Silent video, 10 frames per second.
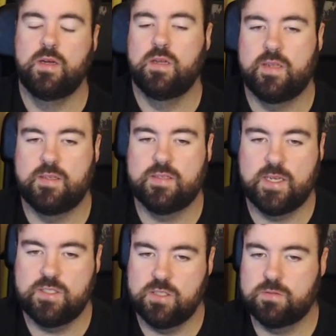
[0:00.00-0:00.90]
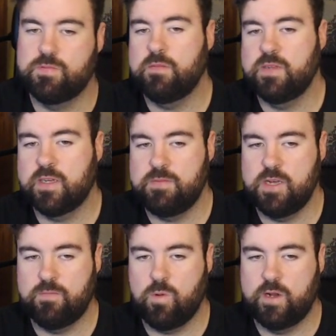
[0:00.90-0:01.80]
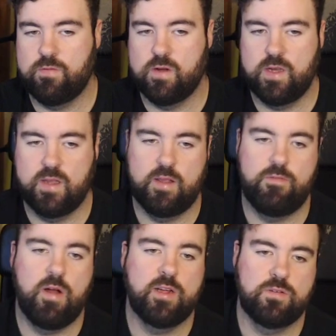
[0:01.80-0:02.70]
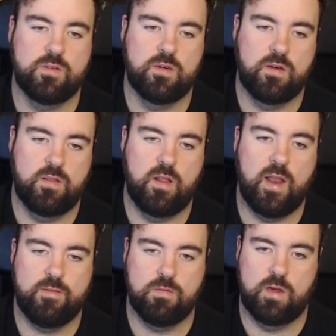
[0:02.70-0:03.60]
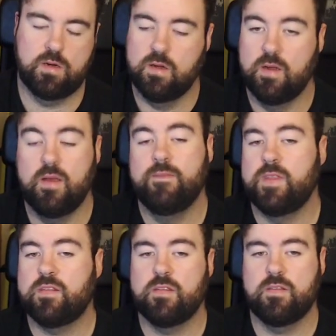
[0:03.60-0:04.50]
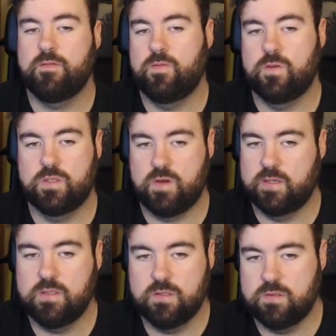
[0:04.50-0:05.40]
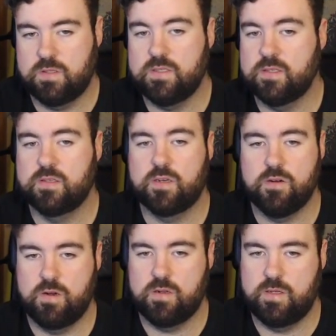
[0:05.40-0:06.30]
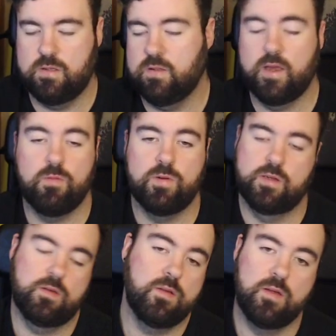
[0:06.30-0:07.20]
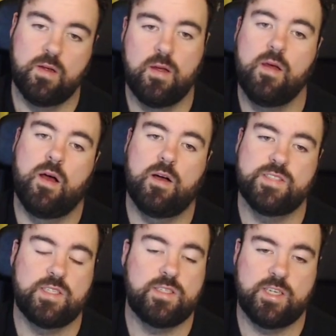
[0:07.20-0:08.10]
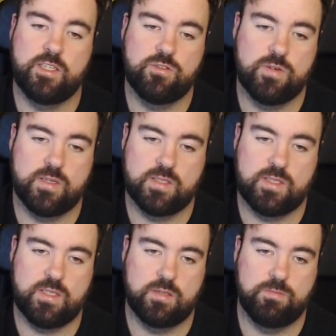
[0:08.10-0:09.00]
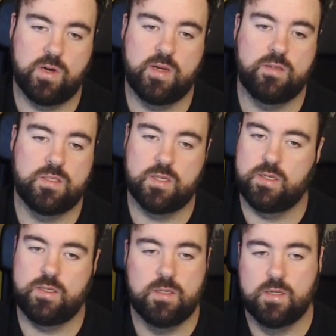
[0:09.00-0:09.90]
Then Sancho's probably going to be on wide right, and then Rashford on the left wing. This is at full strength. This isn't currently. It will obviously change throughout the season, but I'd say